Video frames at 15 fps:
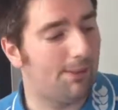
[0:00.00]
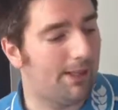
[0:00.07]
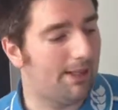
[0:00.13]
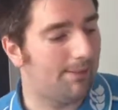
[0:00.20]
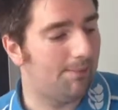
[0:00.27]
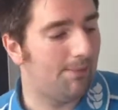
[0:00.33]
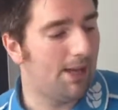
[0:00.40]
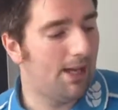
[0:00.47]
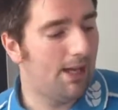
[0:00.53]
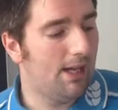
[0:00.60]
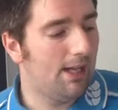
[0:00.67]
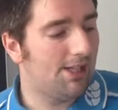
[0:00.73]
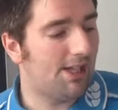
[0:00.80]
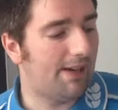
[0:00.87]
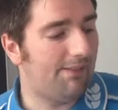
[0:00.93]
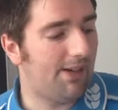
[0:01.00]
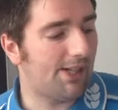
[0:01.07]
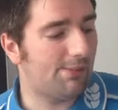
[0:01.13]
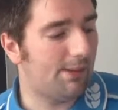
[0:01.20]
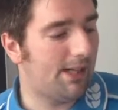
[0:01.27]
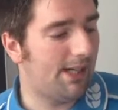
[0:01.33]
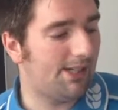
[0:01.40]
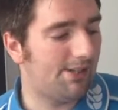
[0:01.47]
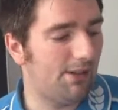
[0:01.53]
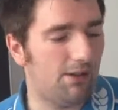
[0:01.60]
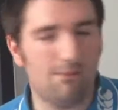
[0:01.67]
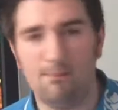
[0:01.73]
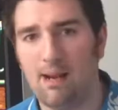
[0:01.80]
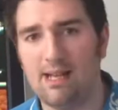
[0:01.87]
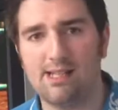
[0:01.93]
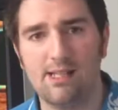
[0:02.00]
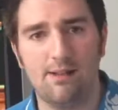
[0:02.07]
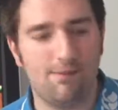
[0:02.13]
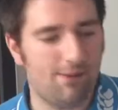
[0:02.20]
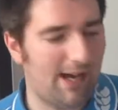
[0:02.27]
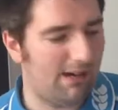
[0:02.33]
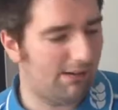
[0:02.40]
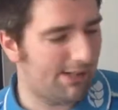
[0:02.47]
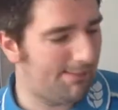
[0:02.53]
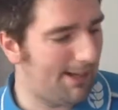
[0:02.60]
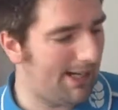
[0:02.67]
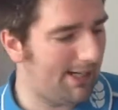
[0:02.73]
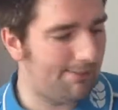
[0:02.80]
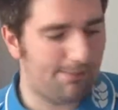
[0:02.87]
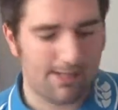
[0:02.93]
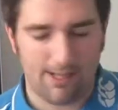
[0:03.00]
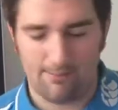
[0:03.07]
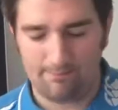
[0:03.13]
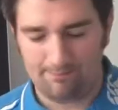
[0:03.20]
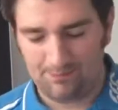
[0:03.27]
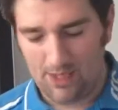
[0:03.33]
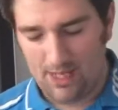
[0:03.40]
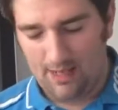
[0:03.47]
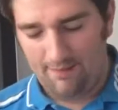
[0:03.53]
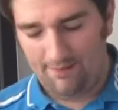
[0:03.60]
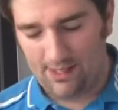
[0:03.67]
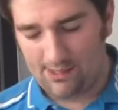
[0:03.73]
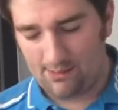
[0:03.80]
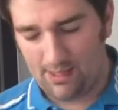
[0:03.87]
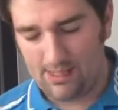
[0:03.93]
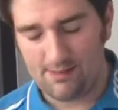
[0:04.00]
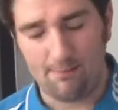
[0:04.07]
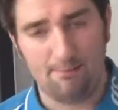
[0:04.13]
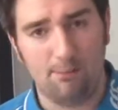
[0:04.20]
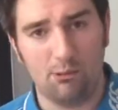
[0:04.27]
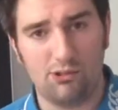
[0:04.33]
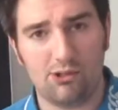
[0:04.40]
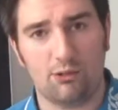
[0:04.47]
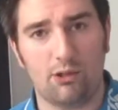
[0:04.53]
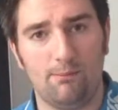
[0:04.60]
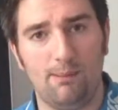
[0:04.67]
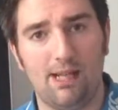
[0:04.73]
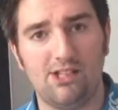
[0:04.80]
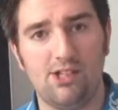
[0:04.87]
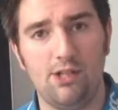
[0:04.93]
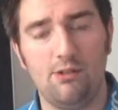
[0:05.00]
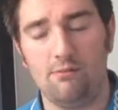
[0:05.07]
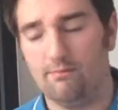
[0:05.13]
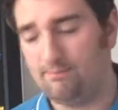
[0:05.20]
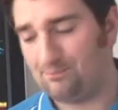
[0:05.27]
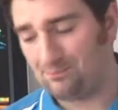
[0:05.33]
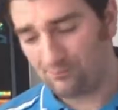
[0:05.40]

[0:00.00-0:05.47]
But so the first one is not massive outspend, but first one is Mortal Kombat 2.